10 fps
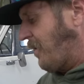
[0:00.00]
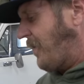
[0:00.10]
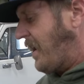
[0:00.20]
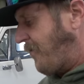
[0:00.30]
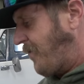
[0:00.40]
going
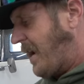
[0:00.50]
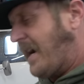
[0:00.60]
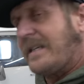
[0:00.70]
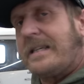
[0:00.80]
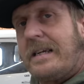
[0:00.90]
that
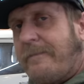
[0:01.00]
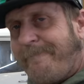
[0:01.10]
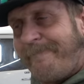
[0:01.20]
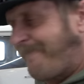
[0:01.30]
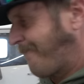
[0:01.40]
fast,
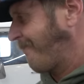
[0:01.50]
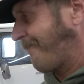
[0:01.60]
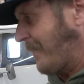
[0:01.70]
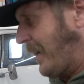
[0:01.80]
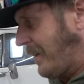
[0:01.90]

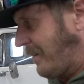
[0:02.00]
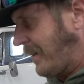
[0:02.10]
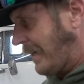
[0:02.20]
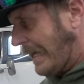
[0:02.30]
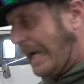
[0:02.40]
I
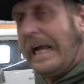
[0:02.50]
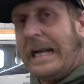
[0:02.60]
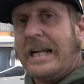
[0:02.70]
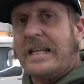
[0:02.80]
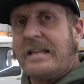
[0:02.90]

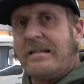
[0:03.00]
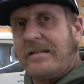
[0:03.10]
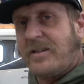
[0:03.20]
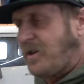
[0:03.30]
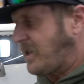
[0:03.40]
cannot
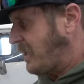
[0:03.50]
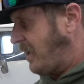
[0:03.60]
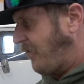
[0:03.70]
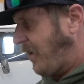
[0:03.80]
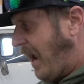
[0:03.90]
stress
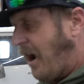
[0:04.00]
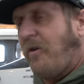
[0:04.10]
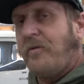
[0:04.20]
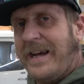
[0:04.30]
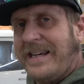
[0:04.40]
enough
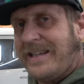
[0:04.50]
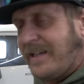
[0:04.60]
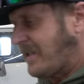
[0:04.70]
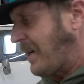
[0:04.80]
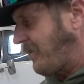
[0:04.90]
how nice it
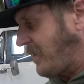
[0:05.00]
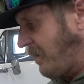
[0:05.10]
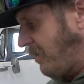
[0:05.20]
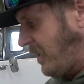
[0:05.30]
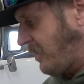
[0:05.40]
is to have a
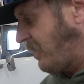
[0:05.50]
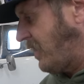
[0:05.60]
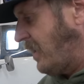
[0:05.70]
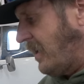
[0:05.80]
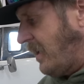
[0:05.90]
stabilizer.
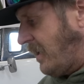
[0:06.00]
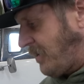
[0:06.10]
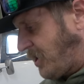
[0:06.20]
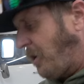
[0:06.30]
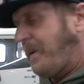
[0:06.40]

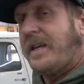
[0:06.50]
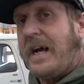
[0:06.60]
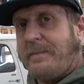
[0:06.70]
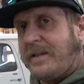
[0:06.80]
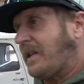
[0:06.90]
There's so many
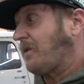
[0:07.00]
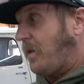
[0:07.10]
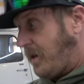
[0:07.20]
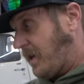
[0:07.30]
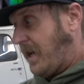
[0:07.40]
times this thing
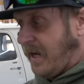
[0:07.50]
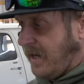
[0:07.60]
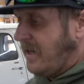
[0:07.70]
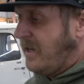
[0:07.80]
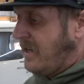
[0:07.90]
wanted to like,
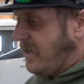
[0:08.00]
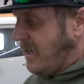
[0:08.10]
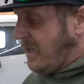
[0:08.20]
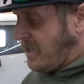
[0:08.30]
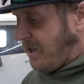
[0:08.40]

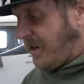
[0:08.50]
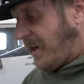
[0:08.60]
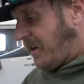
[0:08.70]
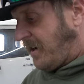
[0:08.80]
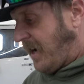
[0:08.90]
started
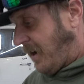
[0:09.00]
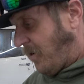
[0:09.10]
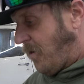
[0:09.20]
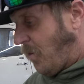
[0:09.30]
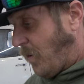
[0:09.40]
getting kind
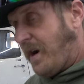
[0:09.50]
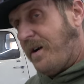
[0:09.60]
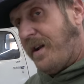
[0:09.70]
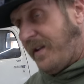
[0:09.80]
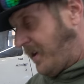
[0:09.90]
of
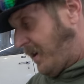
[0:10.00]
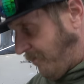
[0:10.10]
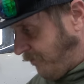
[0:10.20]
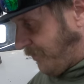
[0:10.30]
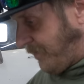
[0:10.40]
weird and then
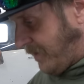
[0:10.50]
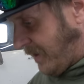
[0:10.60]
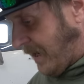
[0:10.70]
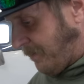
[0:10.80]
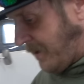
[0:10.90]
it kept